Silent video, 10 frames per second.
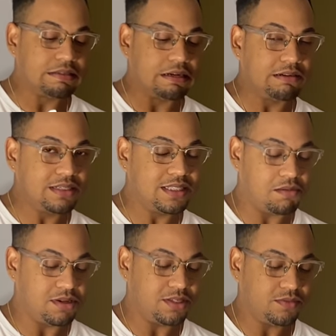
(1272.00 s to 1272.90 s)
curry
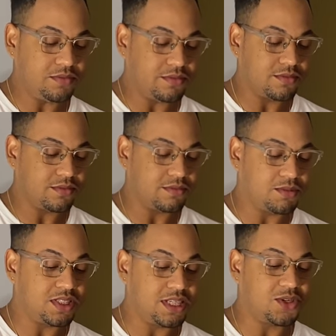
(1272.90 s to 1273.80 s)
salmon. Yeah.
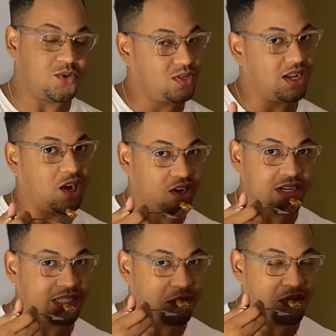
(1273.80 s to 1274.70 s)
Much as coconut curry
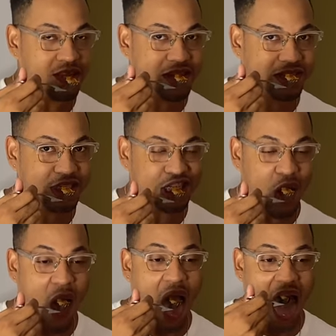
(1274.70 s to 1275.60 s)
salmon. Mm -hmm.
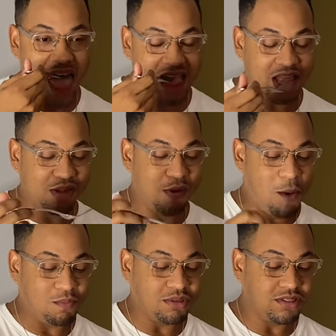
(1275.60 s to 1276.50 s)
So
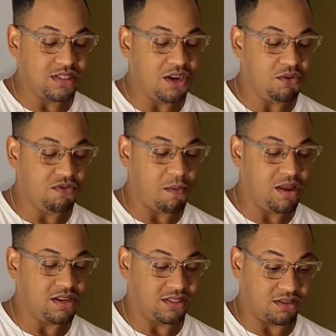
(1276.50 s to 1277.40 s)
this is that new for me.
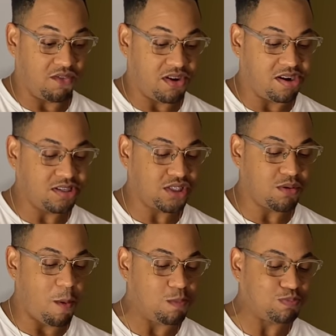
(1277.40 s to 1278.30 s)
This is the first.
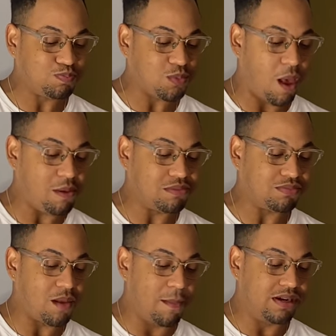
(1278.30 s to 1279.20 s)
Yeah. I
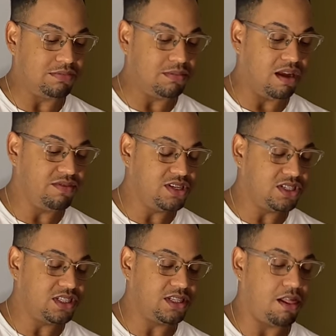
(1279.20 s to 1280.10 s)
think it's
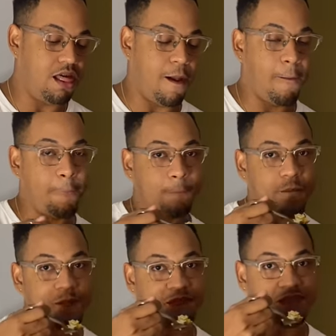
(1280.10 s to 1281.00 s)
just still.
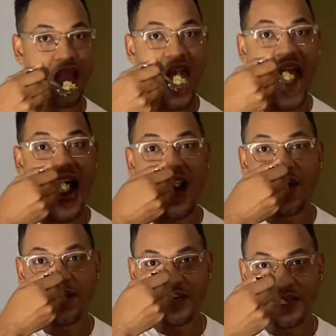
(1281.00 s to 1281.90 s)
You
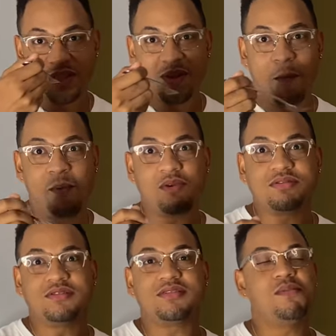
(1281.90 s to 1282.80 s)
have to. No, I'm
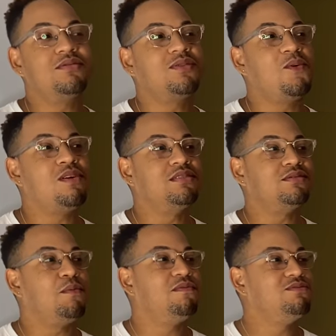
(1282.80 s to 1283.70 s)
just about to order
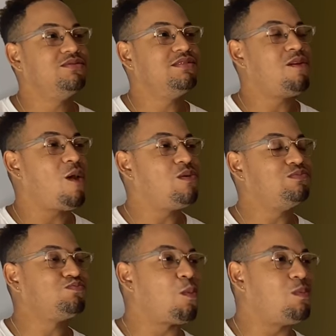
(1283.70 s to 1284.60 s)
some food, you know.
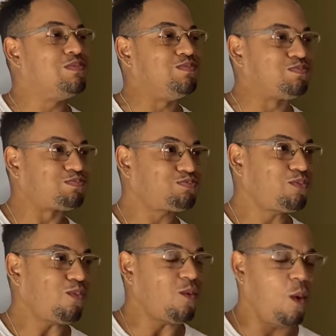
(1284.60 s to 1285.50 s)

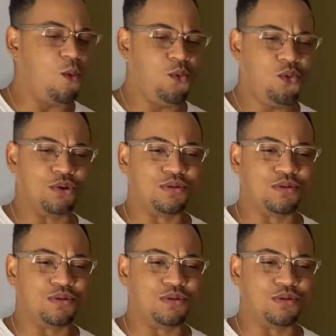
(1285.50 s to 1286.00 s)
Oh.